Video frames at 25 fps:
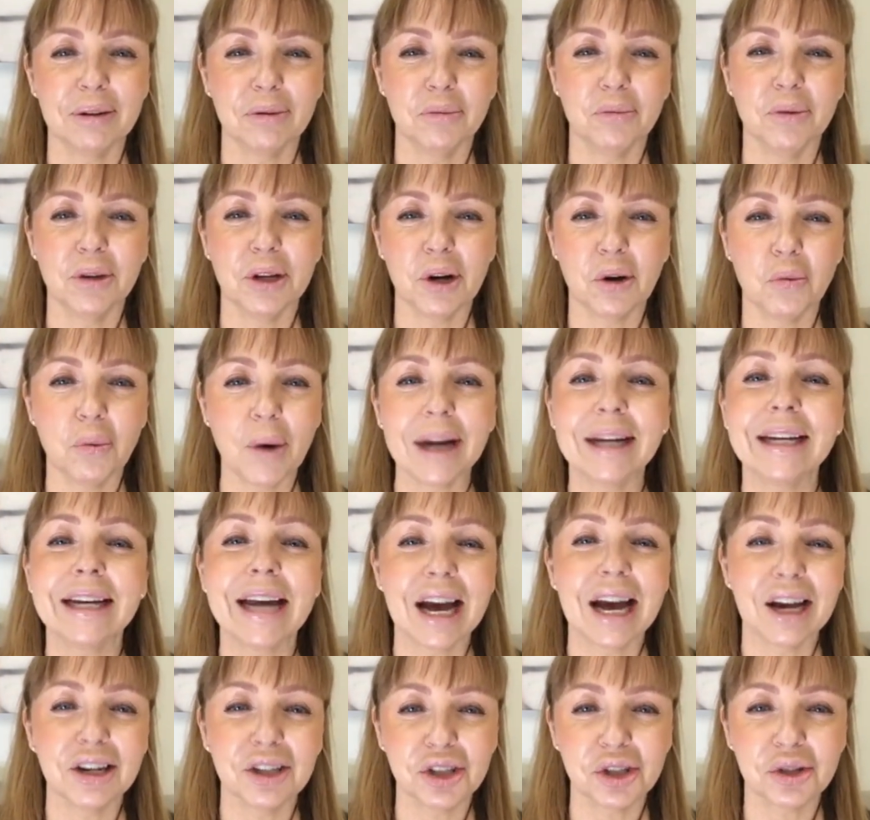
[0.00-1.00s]
you know, one
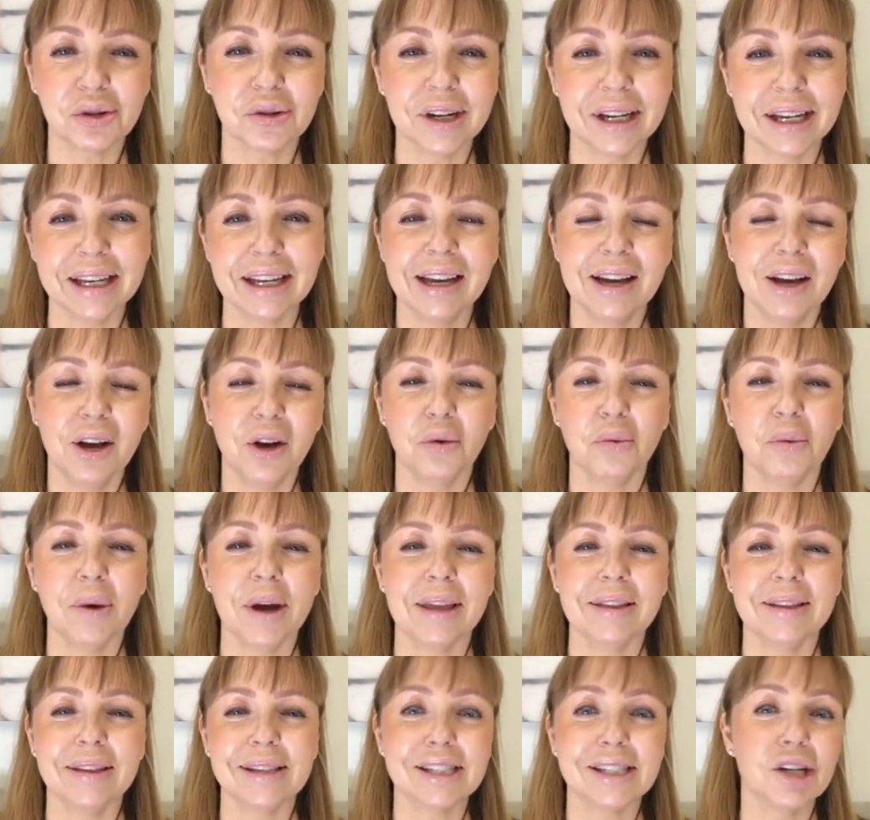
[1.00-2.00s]
country
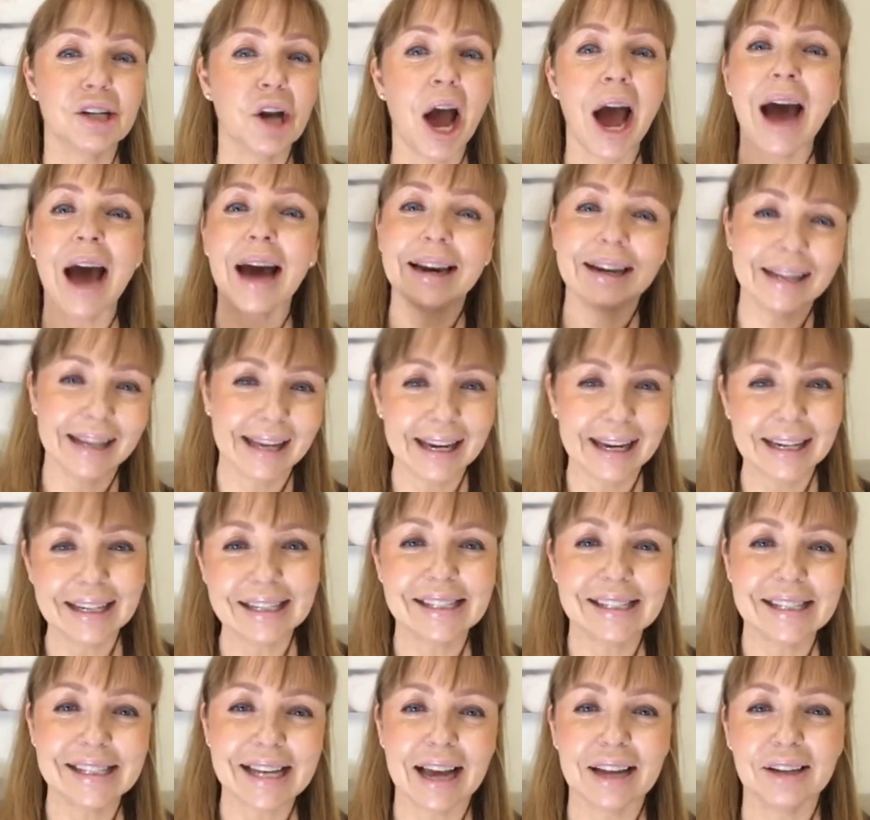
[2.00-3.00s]
where there's hardly any
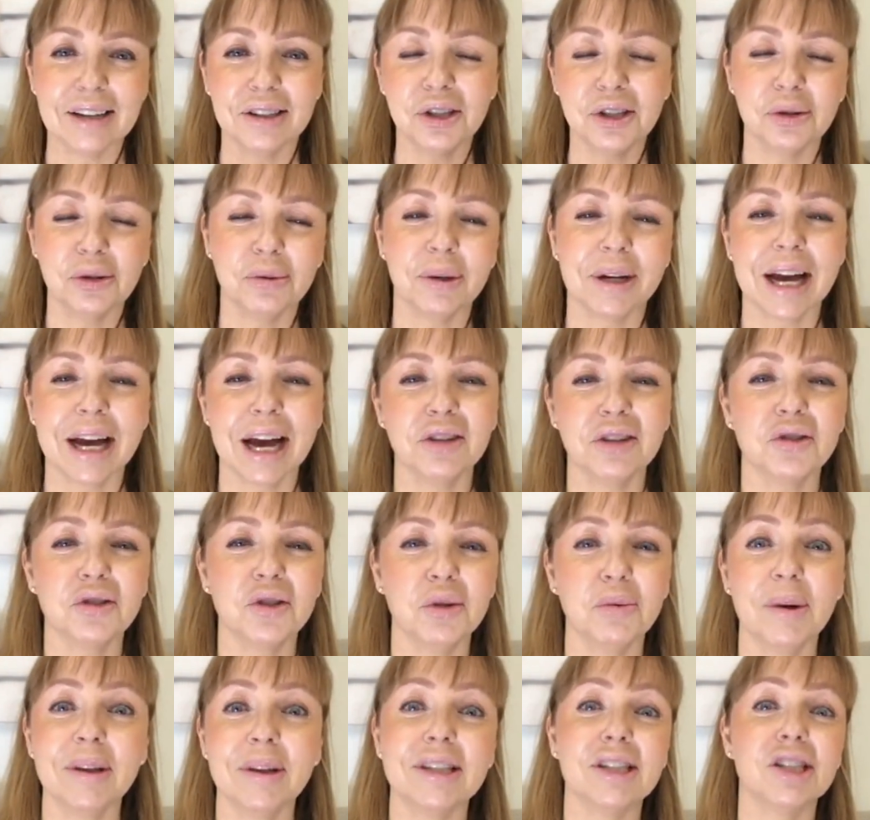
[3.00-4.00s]
sun to a
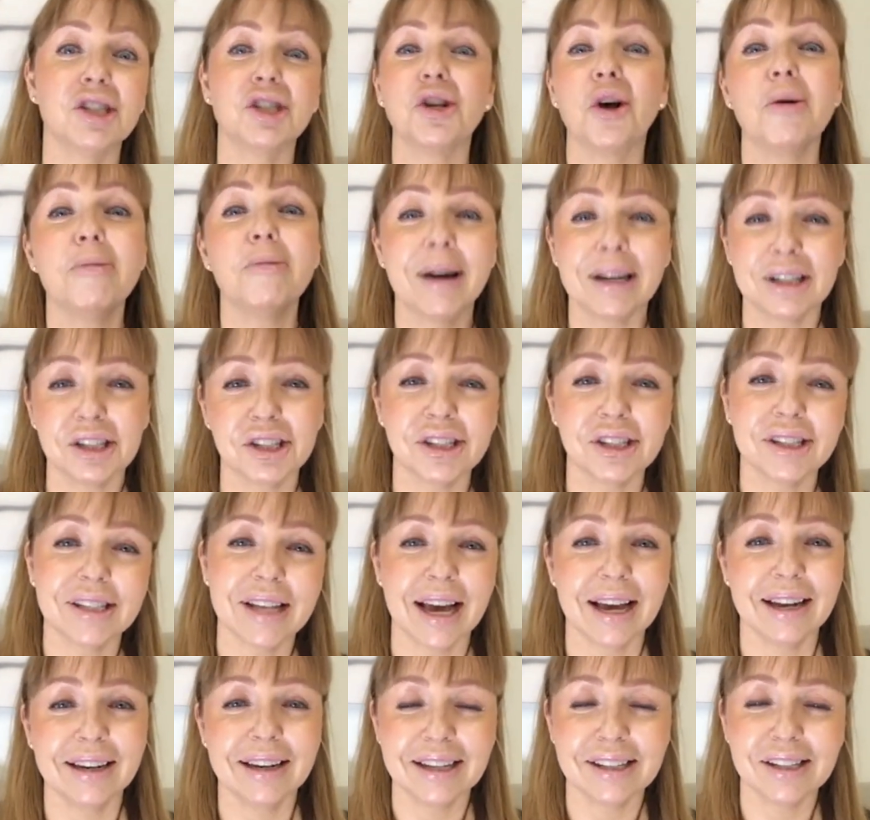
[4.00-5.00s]
country where there's so much
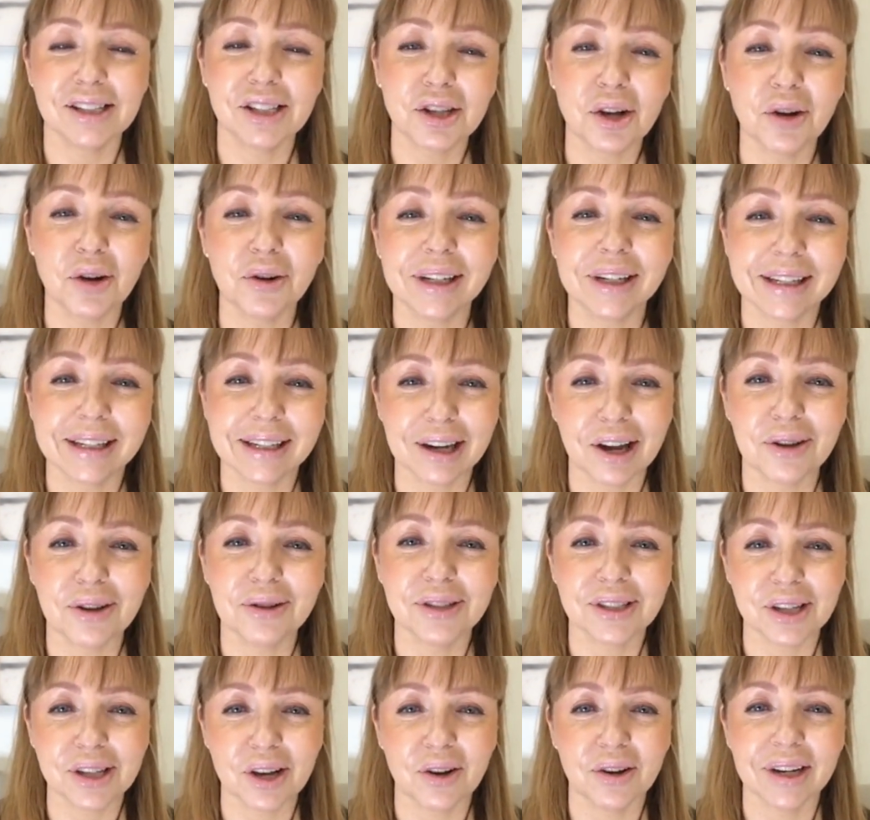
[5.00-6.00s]
sun and so little
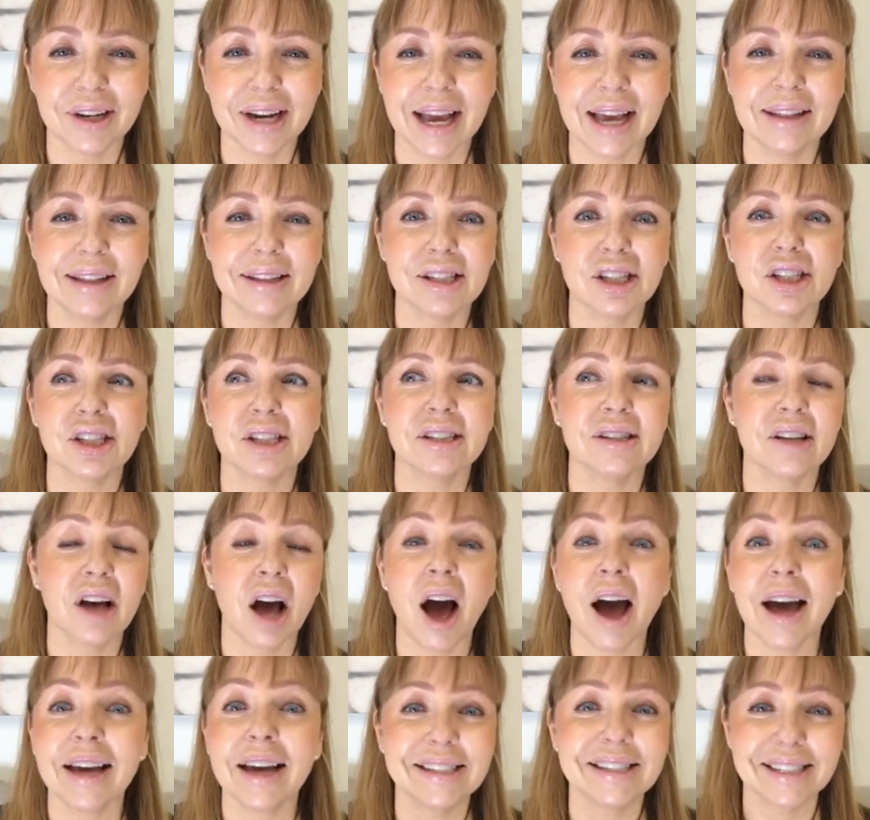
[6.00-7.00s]
ozone and the
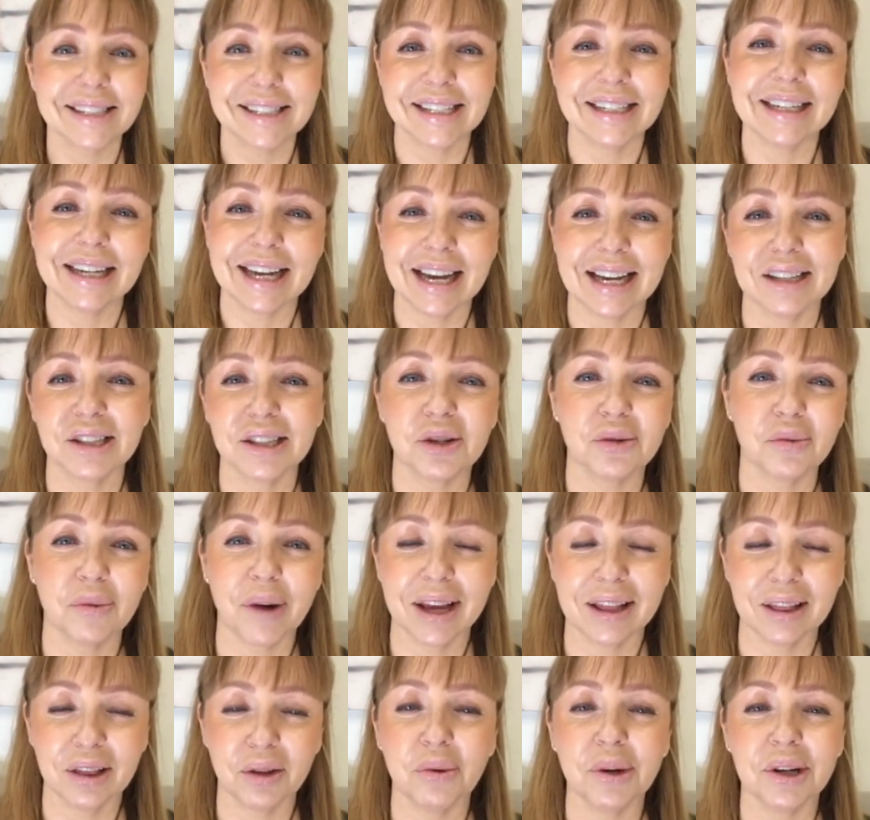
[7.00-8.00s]
highest skin cancer
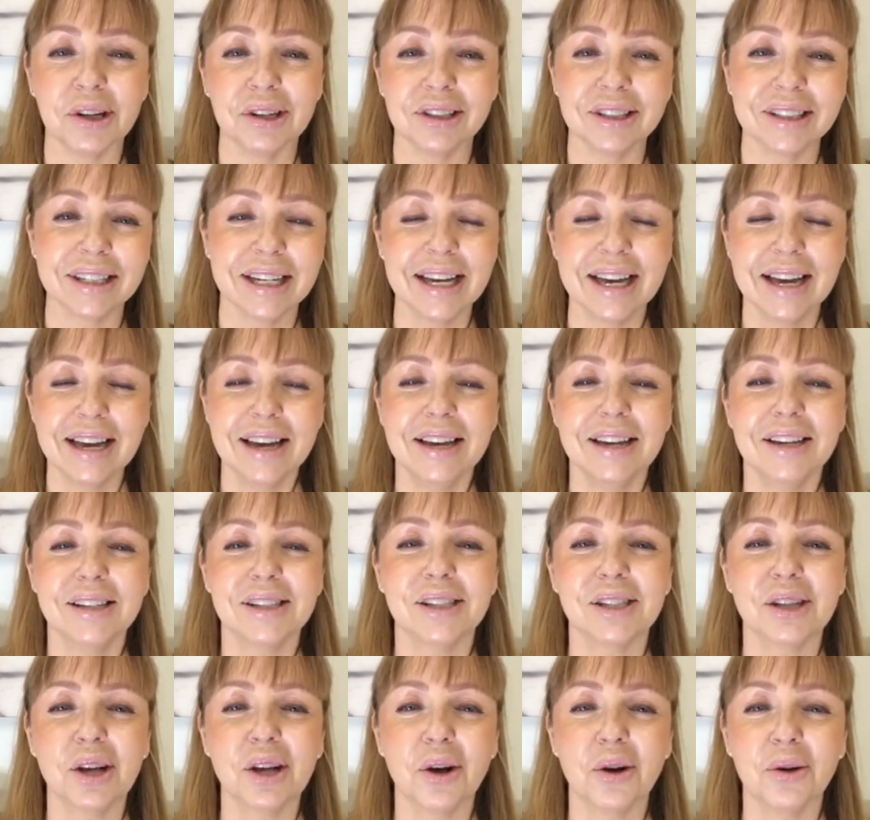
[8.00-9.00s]
rate in the world.
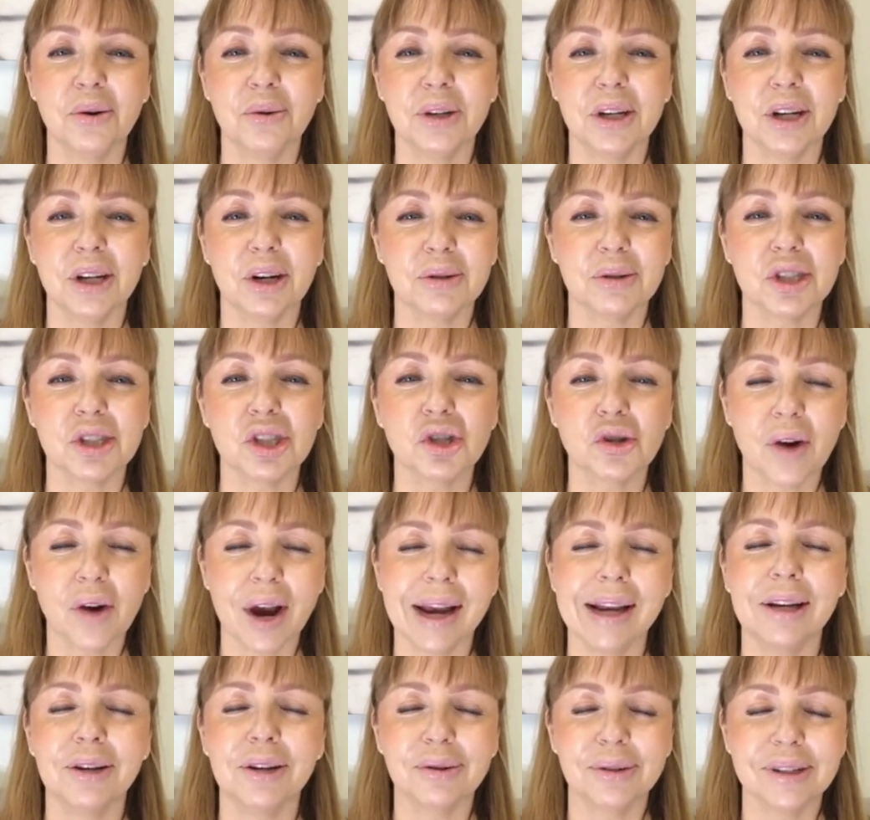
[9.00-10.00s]
So, you know,
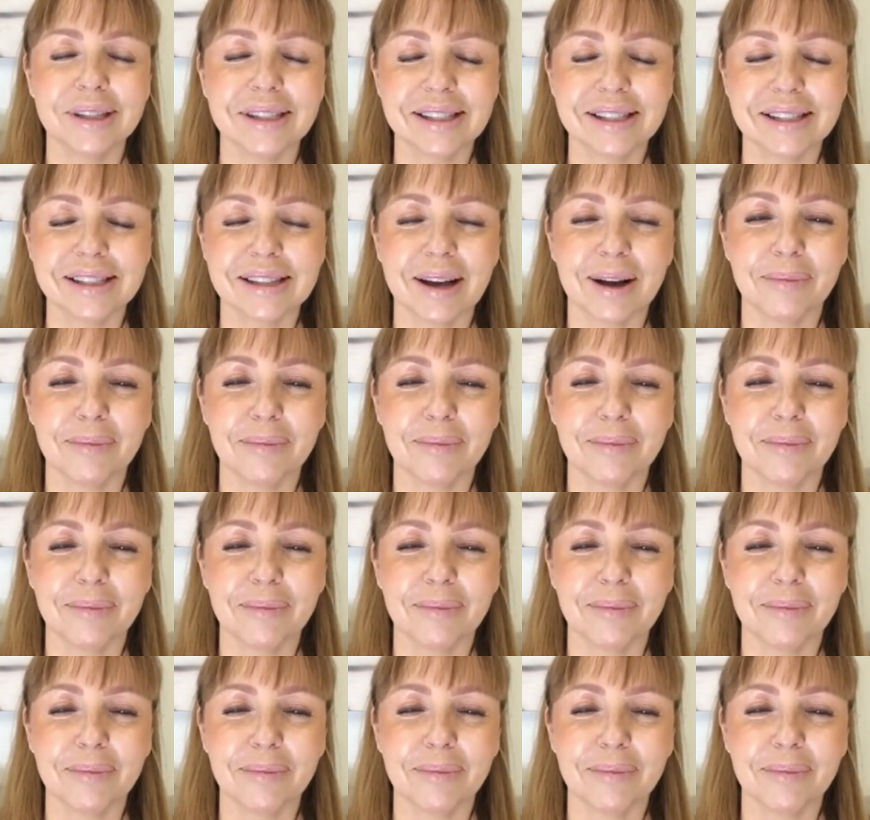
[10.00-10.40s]
Australia is